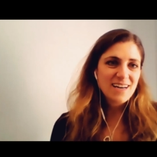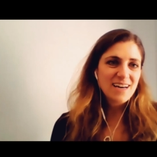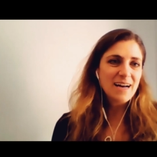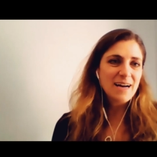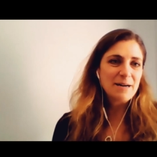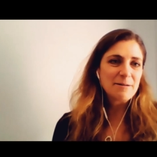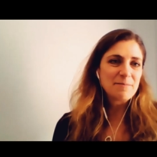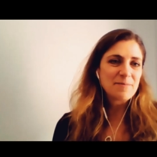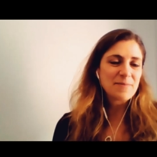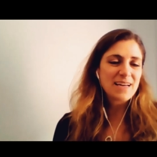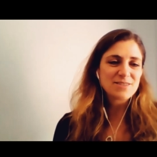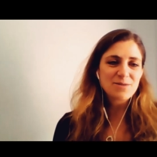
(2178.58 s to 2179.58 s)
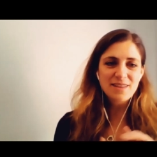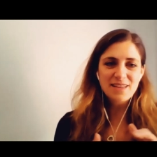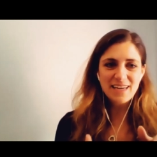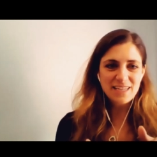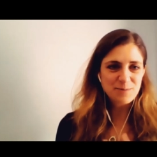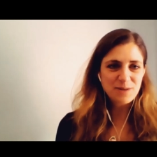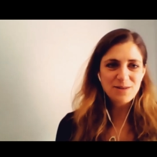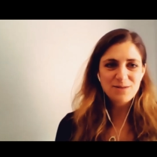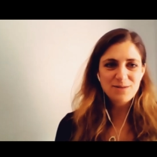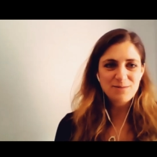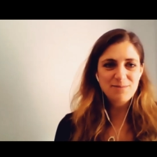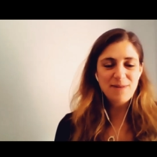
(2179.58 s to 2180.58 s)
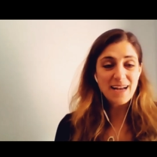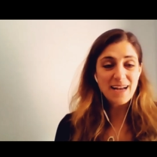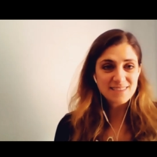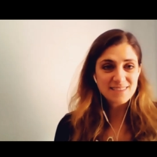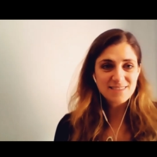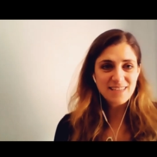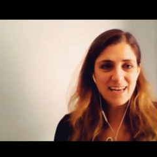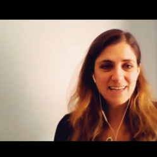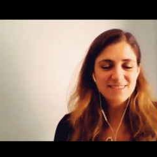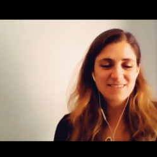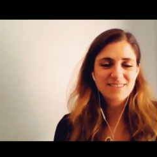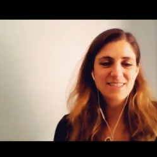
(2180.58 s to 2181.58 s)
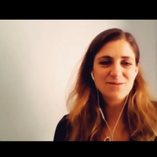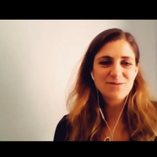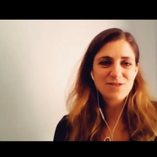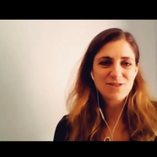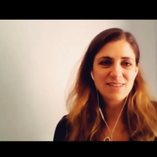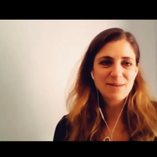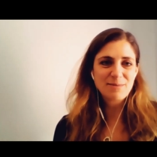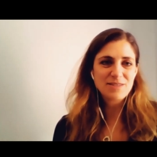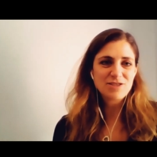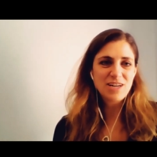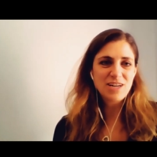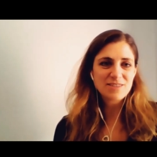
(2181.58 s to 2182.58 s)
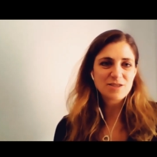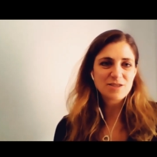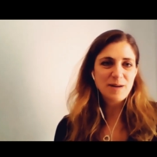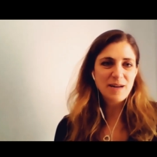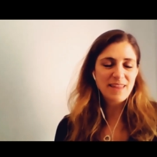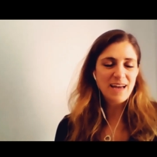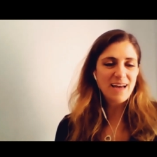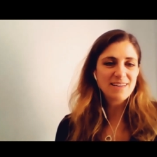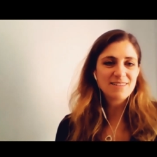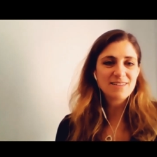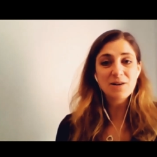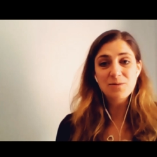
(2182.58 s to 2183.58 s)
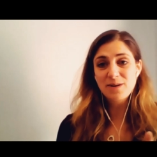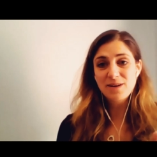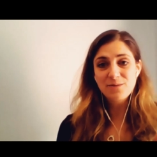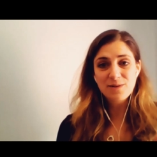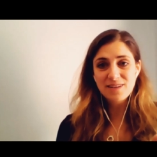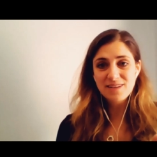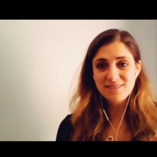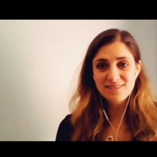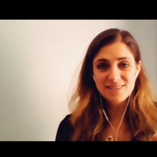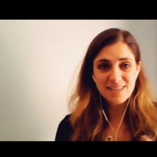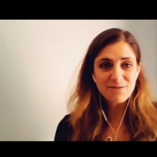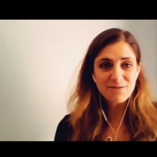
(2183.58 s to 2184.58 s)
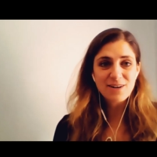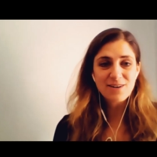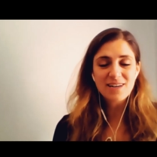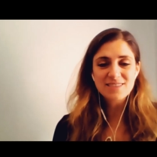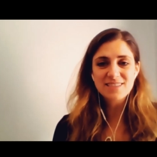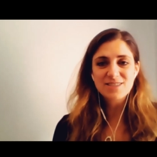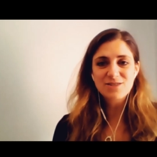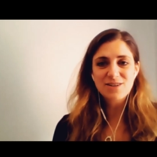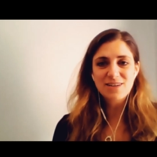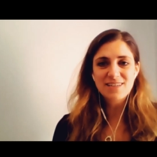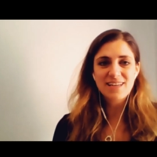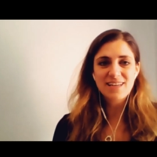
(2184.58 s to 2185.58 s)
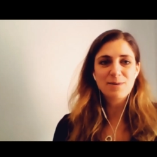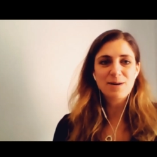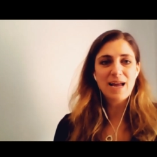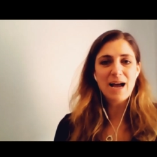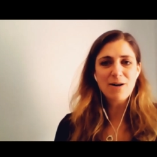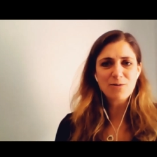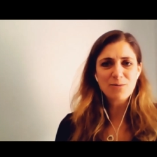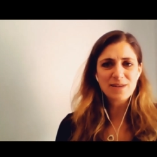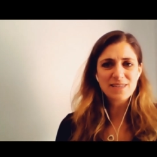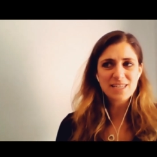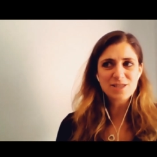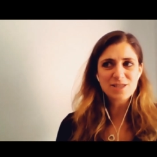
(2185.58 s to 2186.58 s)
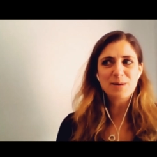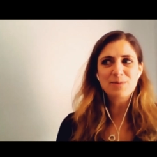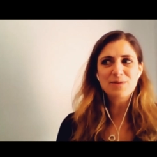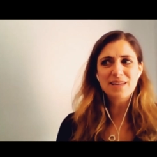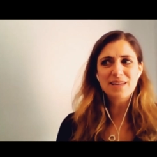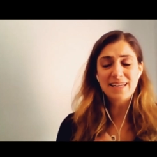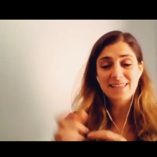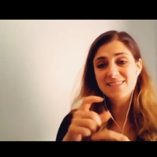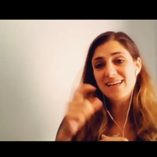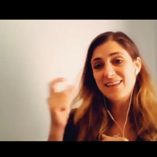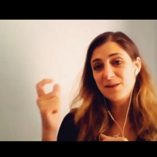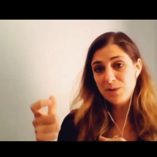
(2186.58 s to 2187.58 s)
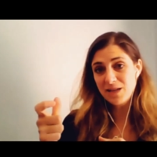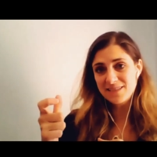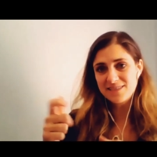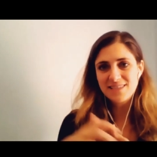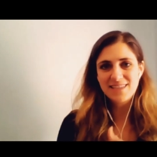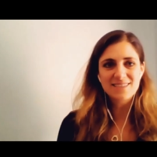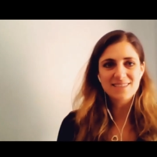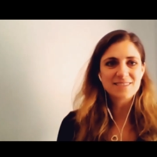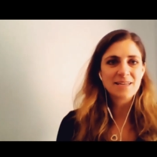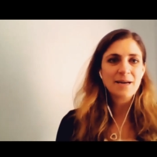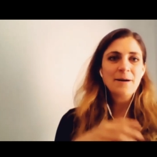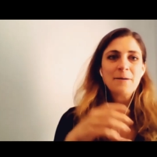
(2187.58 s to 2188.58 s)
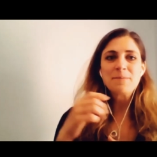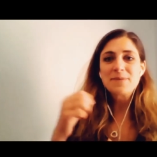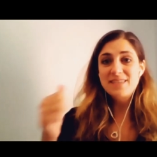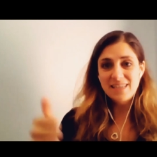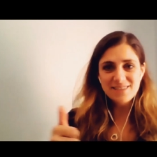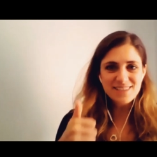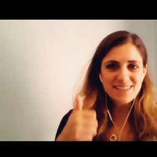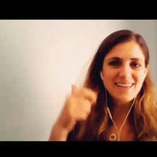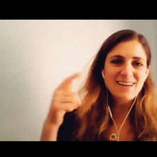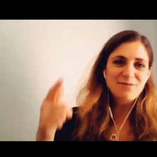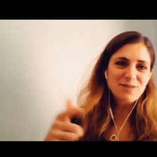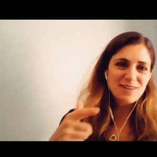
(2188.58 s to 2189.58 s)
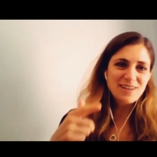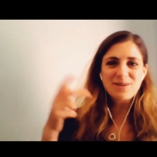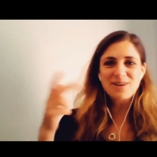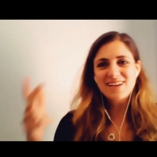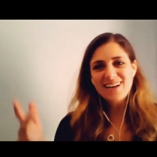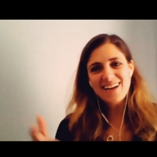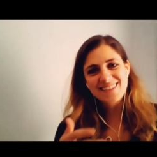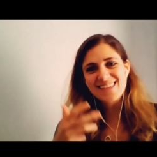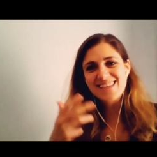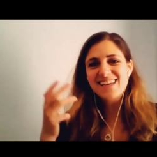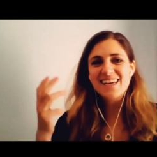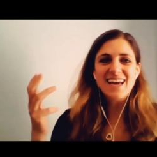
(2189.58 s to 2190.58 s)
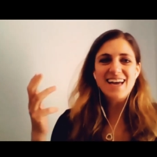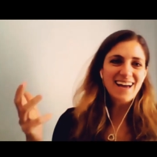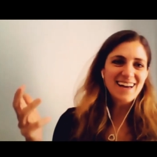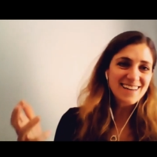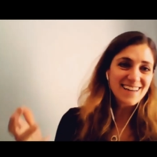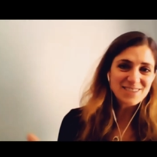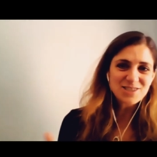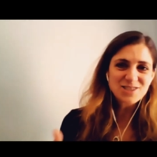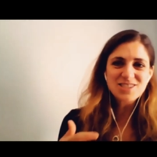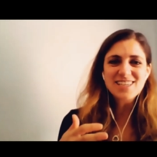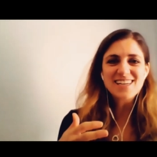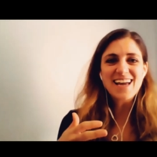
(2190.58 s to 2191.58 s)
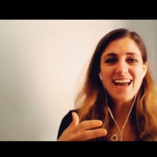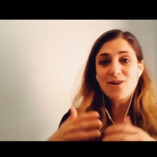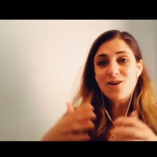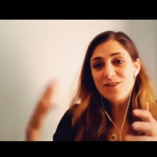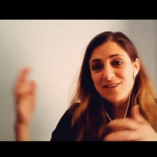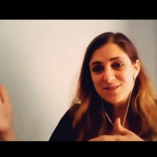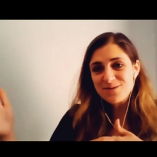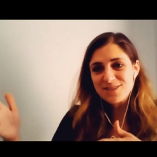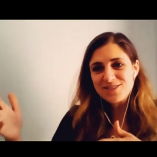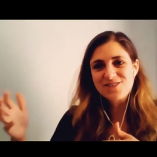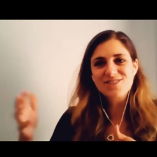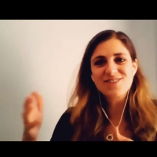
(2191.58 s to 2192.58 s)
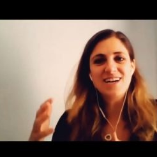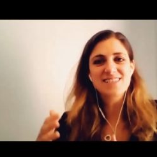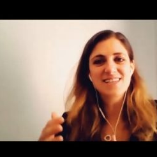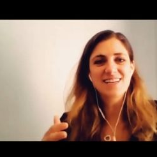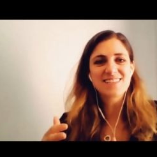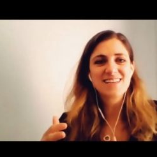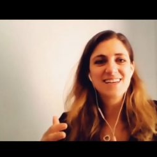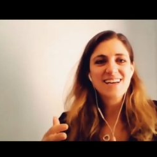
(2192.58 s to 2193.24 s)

And so I think HBO Max has you know, certainly been challenged by that. You know, we within Discovery are constantly trying to think about how do we teach people that inside the Plus is TLC and Food Network and ID and HG and all this original content,